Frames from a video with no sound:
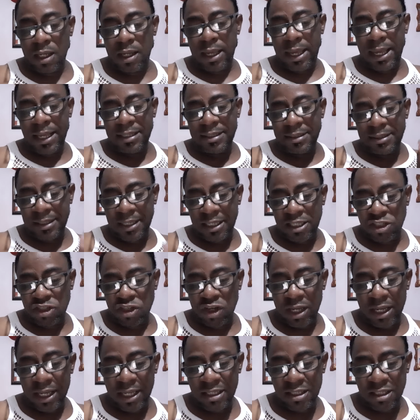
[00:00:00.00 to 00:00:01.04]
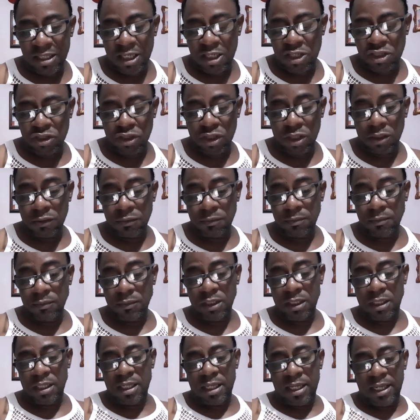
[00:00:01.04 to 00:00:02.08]
etc. etc.
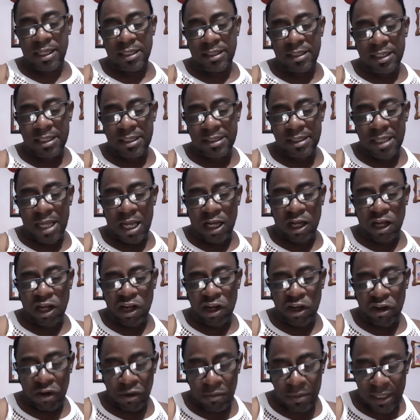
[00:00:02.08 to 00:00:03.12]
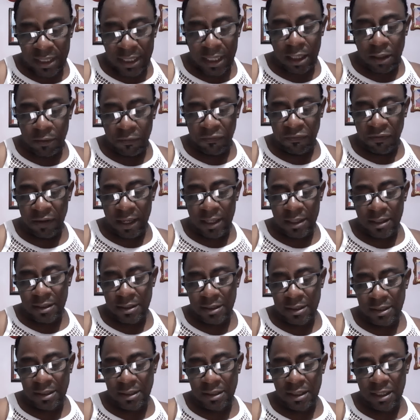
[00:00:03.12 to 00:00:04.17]
It is a criminal
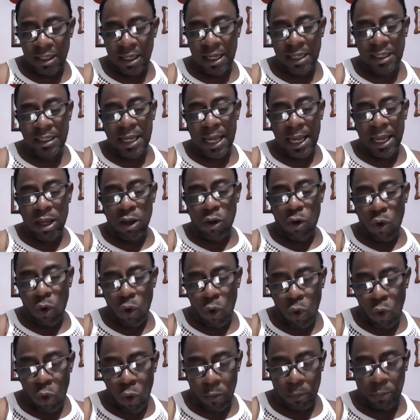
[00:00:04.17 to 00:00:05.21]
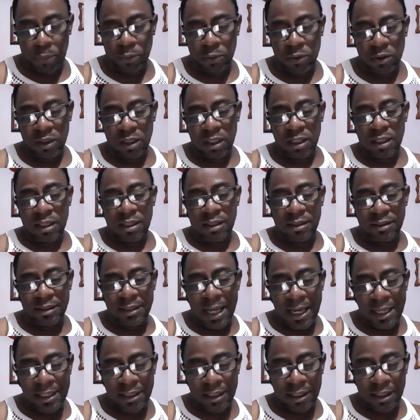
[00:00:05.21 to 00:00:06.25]
offense and I hope
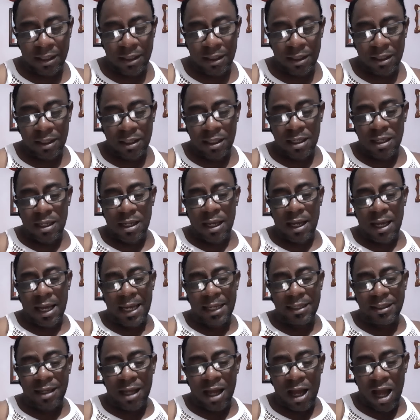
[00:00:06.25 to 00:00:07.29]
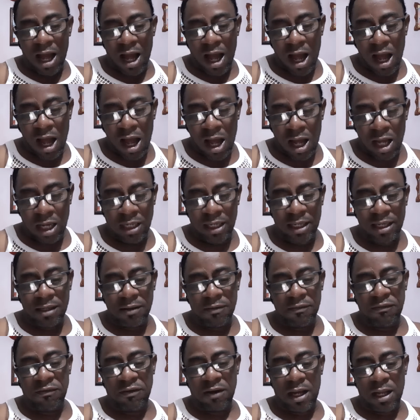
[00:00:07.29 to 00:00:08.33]
Dana and all
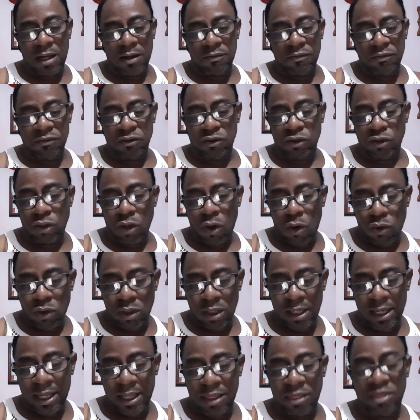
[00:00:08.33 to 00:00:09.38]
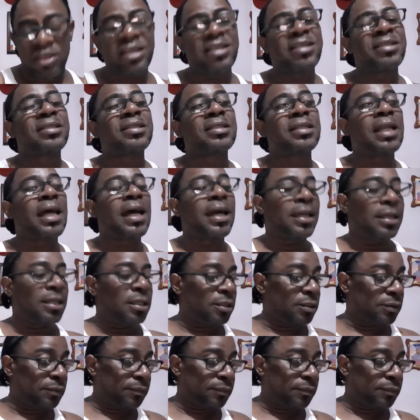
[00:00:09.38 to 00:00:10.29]
involved don't let this slide.